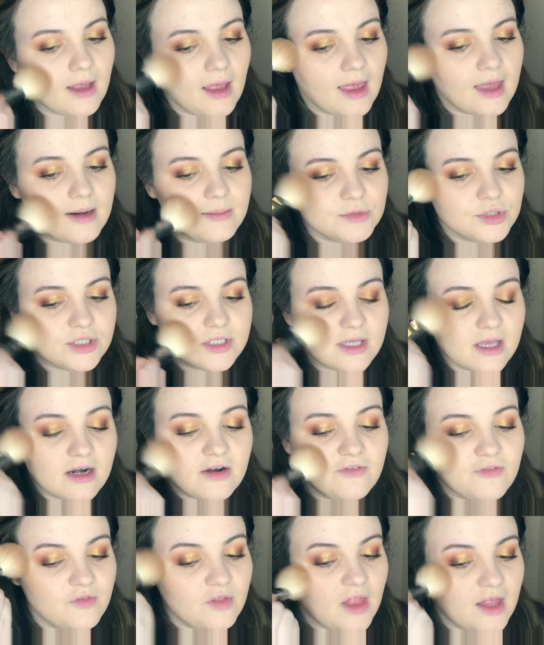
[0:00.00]
And I'm just gonna
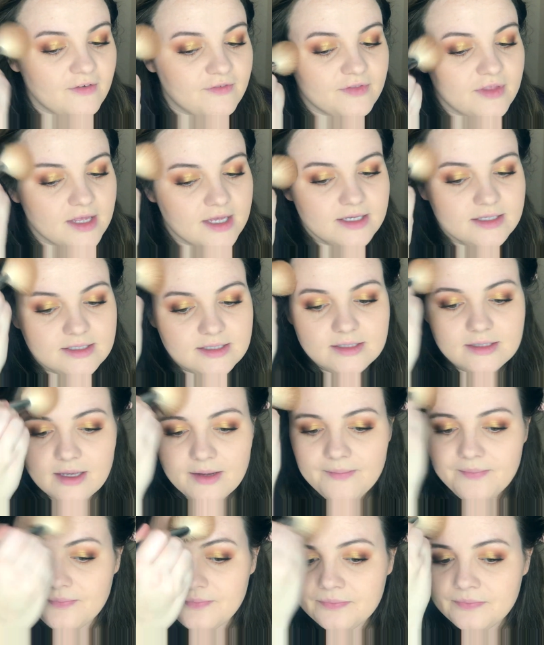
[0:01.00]
fluff this
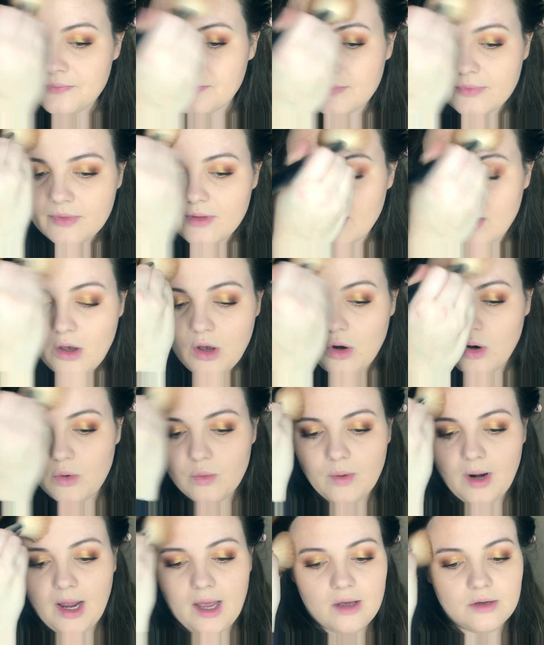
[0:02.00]

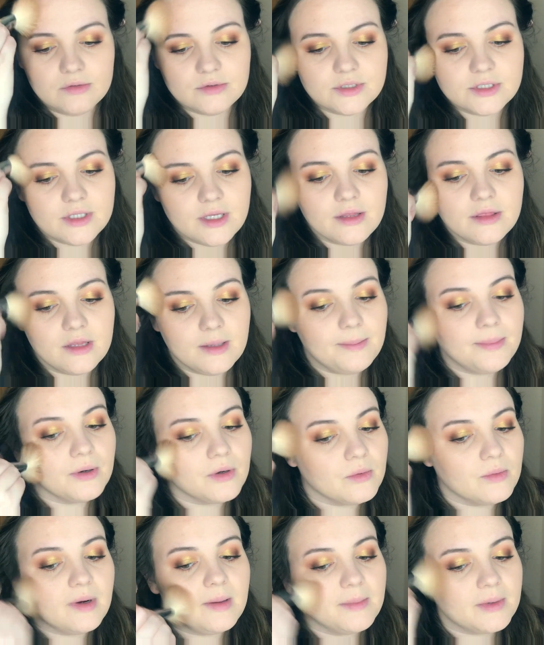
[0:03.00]
around the
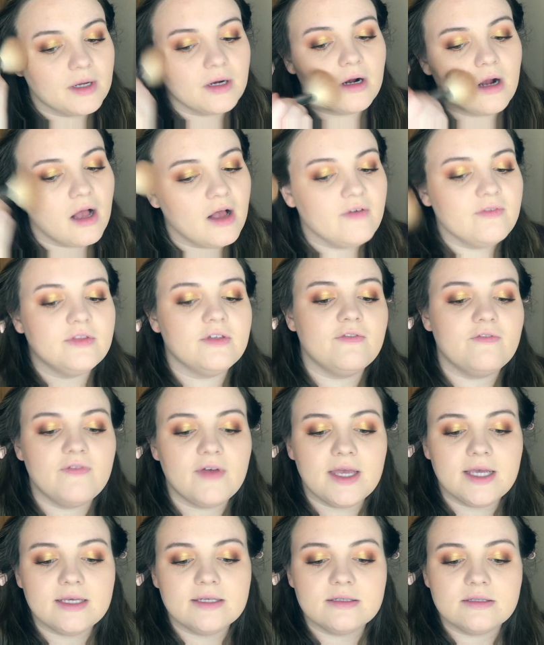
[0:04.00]
perimeter of the
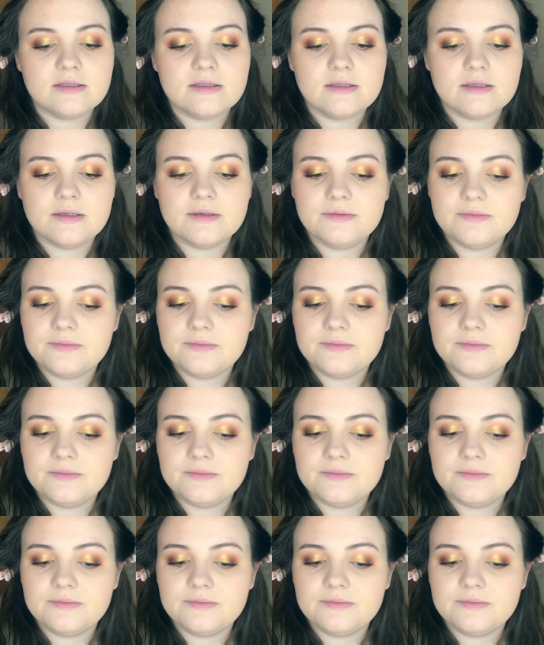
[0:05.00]
face.